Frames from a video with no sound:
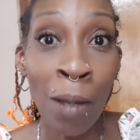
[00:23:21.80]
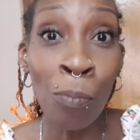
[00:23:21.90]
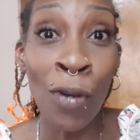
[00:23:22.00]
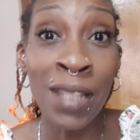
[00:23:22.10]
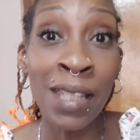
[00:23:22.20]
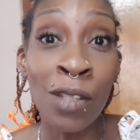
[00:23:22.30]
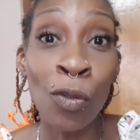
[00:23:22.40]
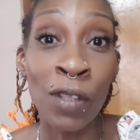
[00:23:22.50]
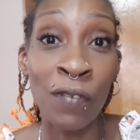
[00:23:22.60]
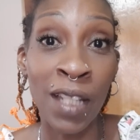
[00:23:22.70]
Press the
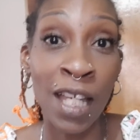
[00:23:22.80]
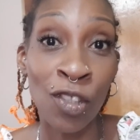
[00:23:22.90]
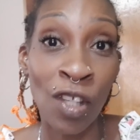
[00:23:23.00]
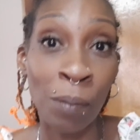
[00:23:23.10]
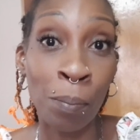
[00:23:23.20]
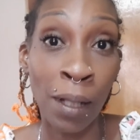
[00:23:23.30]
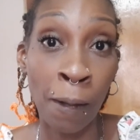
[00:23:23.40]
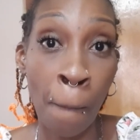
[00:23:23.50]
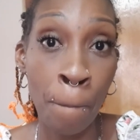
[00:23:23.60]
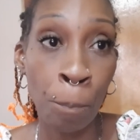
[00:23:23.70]
notification
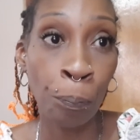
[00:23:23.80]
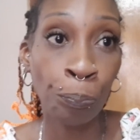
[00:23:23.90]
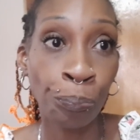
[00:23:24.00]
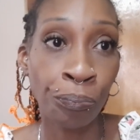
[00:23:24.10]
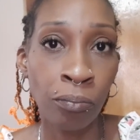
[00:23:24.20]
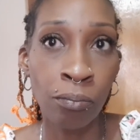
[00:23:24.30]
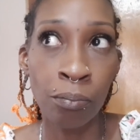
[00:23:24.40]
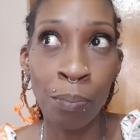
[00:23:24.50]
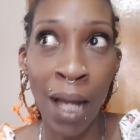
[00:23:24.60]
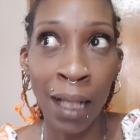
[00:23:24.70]
bell.
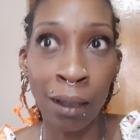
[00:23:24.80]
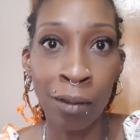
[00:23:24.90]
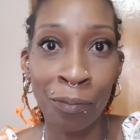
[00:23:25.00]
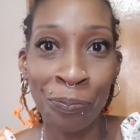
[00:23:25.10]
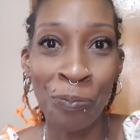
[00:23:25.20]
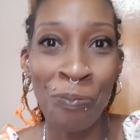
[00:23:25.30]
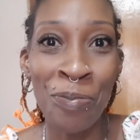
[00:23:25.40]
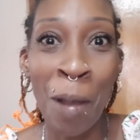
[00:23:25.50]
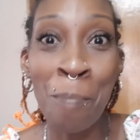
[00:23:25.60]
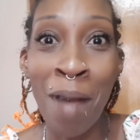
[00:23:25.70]
Bell.
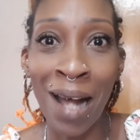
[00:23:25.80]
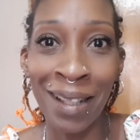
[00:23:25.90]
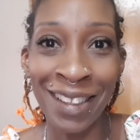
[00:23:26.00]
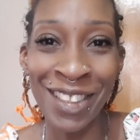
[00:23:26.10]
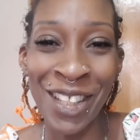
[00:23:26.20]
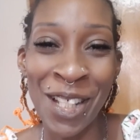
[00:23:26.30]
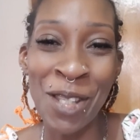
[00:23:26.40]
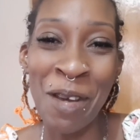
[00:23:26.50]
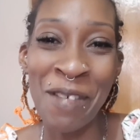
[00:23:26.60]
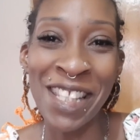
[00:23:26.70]
Bell. See you
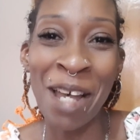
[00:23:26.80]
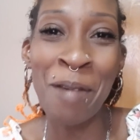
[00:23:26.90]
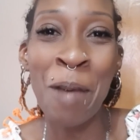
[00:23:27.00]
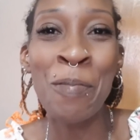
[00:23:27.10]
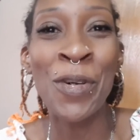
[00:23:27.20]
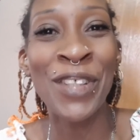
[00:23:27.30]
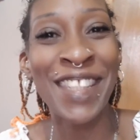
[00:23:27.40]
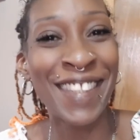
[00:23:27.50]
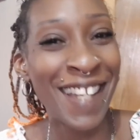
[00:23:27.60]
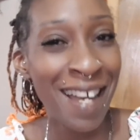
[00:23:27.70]
every time I
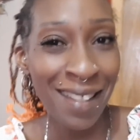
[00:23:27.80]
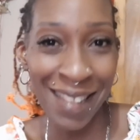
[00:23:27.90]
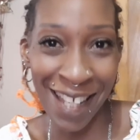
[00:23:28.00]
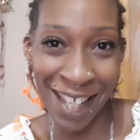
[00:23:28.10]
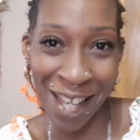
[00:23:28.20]
post. Take